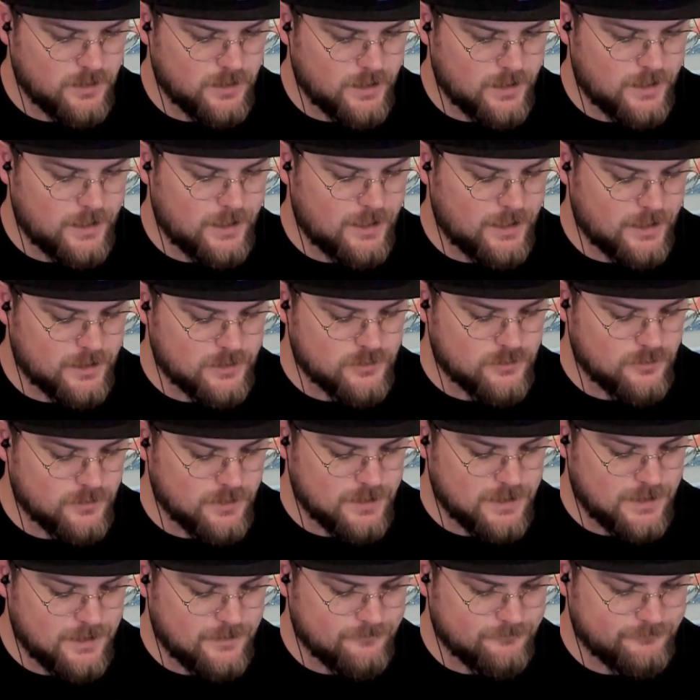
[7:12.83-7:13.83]
Actually
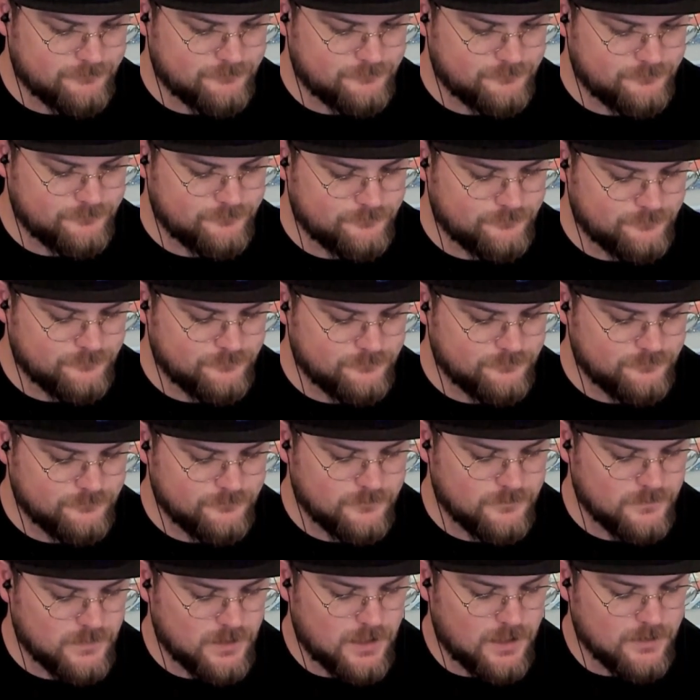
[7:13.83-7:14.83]
did.
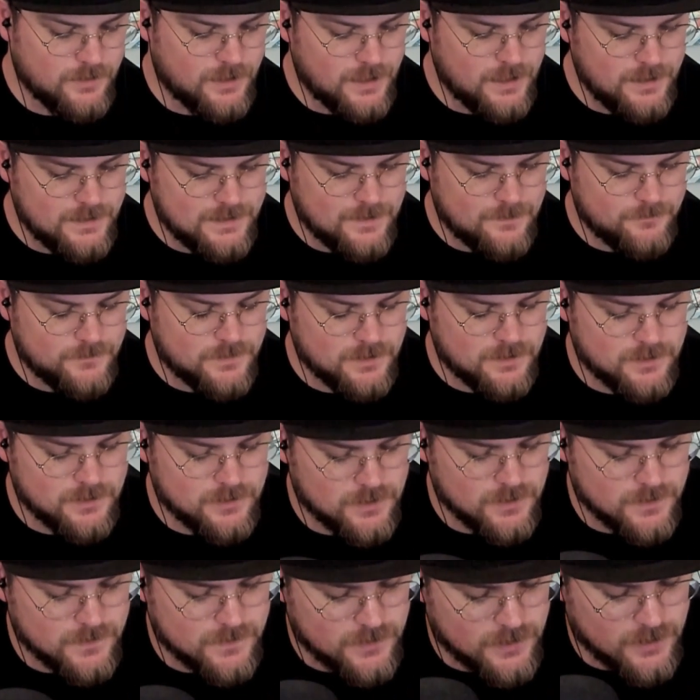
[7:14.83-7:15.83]
I'm kind of tempted to
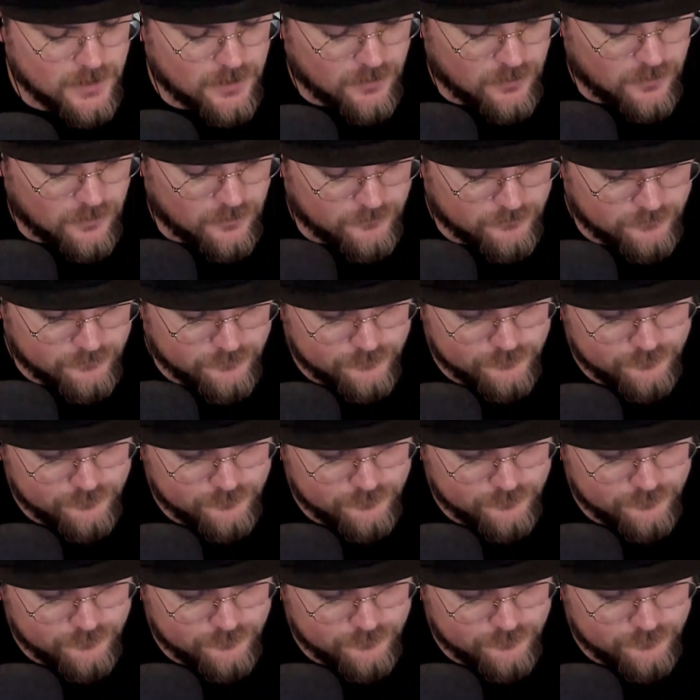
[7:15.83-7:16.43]
just chill.